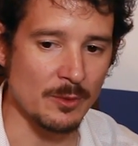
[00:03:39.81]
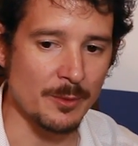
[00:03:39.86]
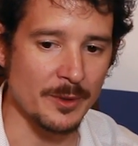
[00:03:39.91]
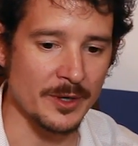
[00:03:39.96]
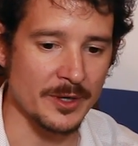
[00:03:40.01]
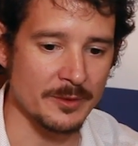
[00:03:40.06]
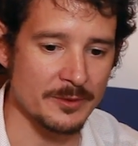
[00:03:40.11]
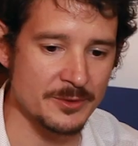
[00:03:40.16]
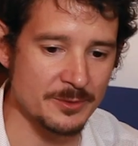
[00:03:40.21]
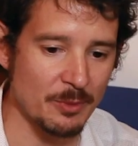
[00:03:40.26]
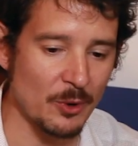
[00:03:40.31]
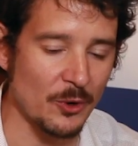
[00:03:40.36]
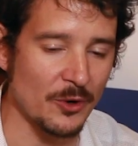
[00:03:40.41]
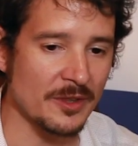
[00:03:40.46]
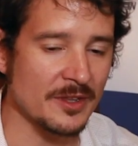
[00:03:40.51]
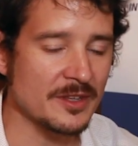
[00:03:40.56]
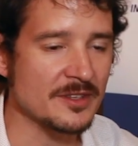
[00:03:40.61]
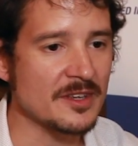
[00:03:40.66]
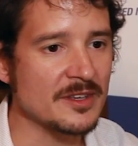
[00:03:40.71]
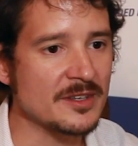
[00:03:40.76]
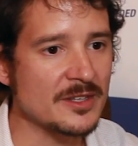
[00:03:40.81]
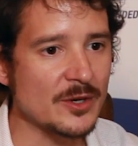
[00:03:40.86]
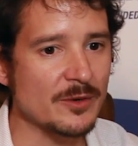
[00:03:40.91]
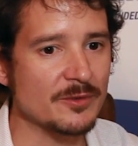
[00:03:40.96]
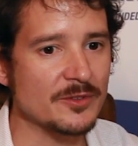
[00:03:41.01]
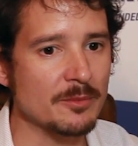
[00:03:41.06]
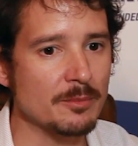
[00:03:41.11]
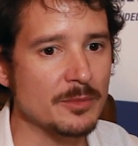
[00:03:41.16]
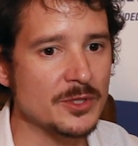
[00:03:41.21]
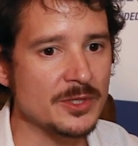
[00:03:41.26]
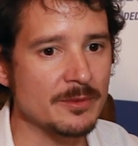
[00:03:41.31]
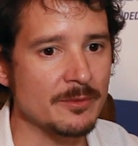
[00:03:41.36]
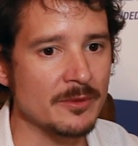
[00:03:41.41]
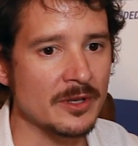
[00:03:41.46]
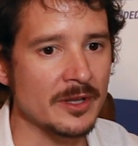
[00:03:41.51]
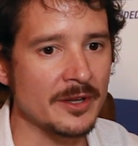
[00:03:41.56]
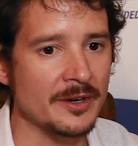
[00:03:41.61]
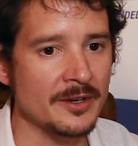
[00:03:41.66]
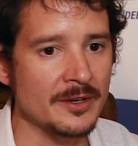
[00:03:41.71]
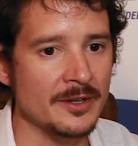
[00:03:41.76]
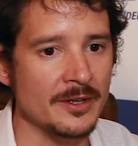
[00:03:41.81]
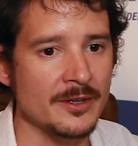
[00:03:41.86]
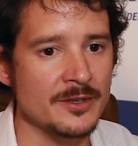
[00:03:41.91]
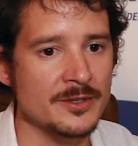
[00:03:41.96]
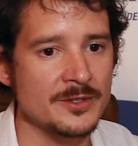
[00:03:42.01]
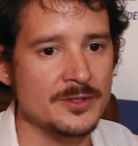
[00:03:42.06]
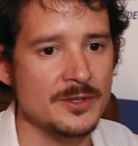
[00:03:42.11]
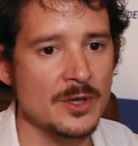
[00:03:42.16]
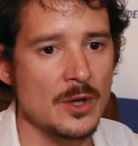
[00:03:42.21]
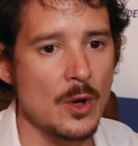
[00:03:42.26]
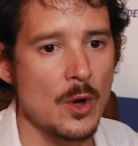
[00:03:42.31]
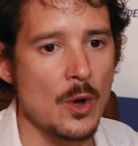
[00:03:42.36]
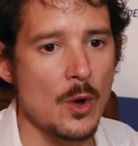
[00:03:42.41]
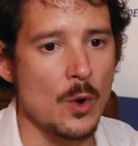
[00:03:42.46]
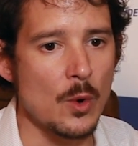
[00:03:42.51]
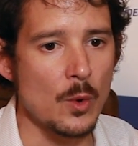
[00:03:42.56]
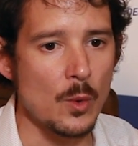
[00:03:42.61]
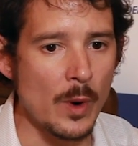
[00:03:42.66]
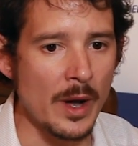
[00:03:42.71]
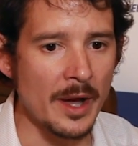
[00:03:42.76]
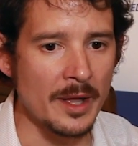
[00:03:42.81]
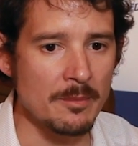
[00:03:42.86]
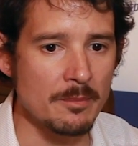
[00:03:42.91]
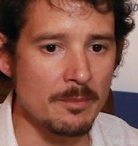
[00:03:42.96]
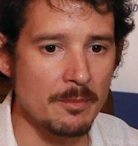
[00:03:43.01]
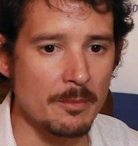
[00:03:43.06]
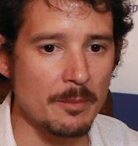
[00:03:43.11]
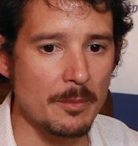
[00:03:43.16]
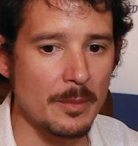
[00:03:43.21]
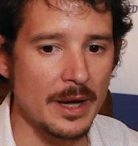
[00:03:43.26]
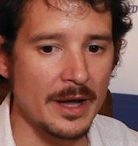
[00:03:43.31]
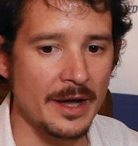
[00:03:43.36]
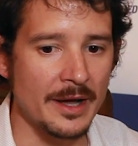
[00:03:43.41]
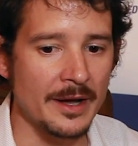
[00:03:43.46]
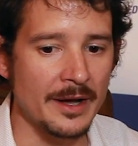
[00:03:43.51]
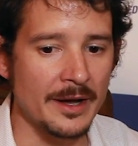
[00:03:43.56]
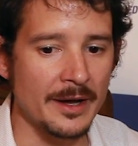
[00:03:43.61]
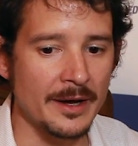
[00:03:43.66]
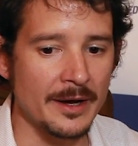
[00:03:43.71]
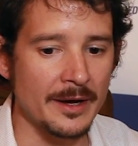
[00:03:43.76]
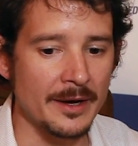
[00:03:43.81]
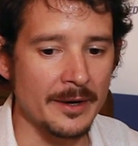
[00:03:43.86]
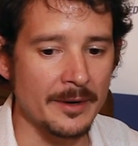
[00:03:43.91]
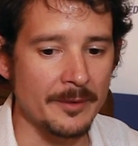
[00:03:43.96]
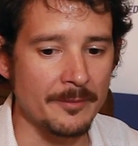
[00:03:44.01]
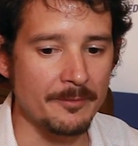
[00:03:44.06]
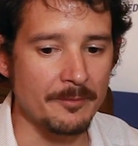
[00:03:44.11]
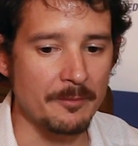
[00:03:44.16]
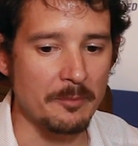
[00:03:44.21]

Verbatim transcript: were exploring this idea of invisible learning is one uh,